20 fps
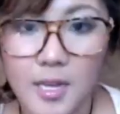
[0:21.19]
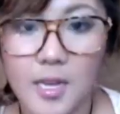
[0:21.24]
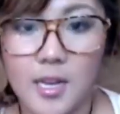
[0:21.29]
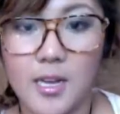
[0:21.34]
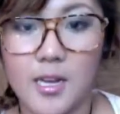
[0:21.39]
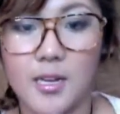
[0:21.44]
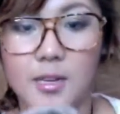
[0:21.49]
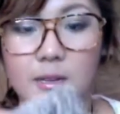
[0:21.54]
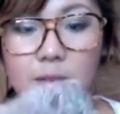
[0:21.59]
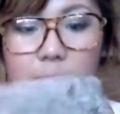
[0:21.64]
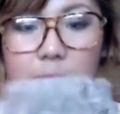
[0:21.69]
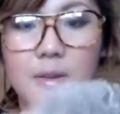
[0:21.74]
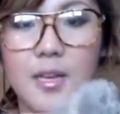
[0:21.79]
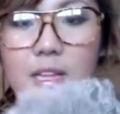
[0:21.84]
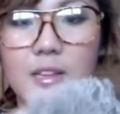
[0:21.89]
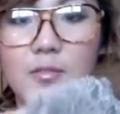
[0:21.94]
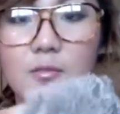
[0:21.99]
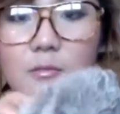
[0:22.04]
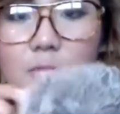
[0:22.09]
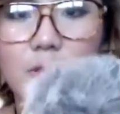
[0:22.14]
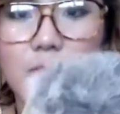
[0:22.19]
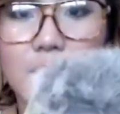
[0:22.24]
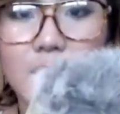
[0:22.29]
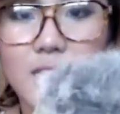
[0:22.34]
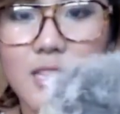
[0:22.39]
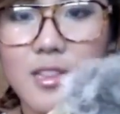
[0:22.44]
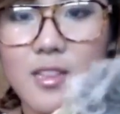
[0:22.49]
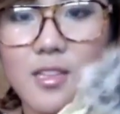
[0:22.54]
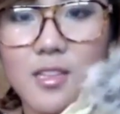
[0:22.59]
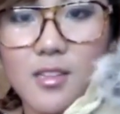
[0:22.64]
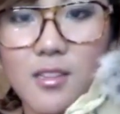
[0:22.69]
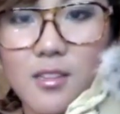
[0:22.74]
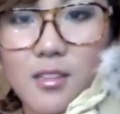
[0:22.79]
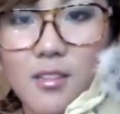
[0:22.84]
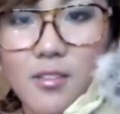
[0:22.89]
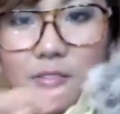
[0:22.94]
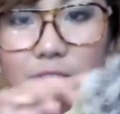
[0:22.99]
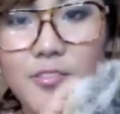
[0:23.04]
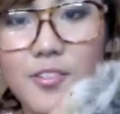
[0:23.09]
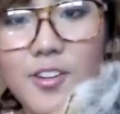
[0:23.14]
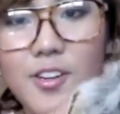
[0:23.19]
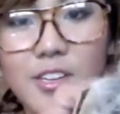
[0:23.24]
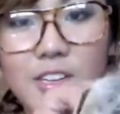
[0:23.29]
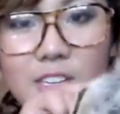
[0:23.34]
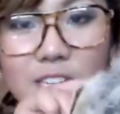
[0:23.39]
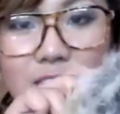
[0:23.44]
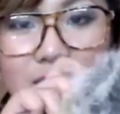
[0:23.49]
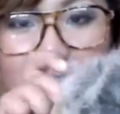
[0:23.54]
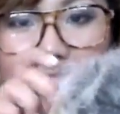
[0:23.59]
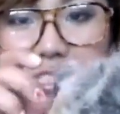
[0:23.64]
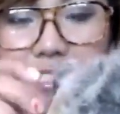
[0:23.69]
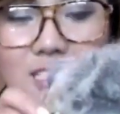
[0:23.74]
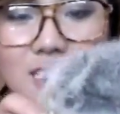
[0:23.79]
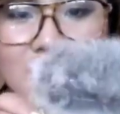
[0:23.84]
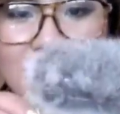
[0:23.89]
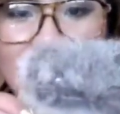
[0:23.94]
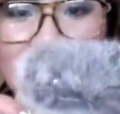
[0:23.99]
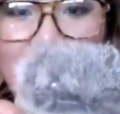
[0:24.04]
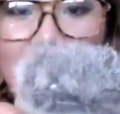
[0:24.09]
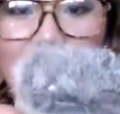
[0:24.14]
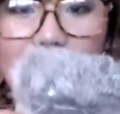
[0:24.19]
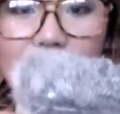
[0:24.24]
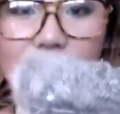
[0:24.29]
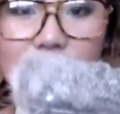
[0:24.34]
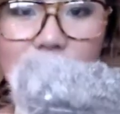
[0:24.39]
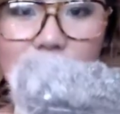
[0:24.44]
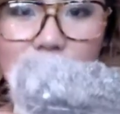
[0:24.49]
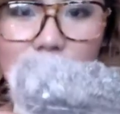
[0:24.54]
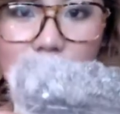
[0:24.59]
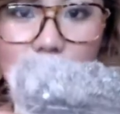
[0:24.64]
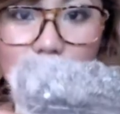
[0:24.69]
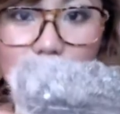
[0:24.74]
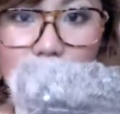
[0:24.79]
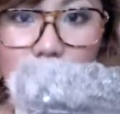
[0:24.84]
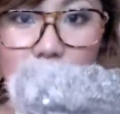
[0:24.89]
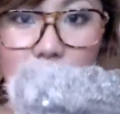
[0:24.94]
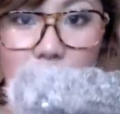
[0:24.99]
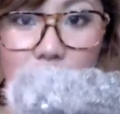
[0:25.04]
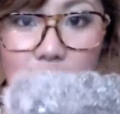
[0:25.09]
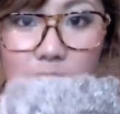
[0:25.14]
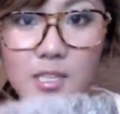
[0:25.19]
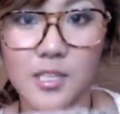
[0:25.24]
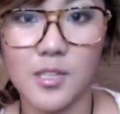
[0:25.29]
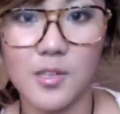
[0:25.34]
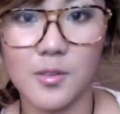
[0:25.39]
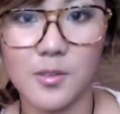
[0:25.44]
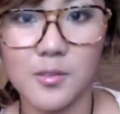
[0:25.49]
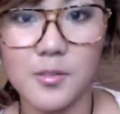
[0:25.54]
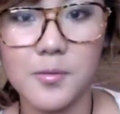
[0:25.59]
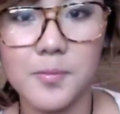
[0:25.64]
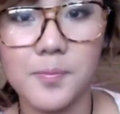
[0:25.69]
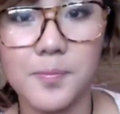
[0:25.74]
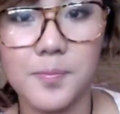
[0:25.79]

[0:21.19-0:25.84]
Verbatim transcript: Um, and with the fur, it just looks like that, so it's really cute.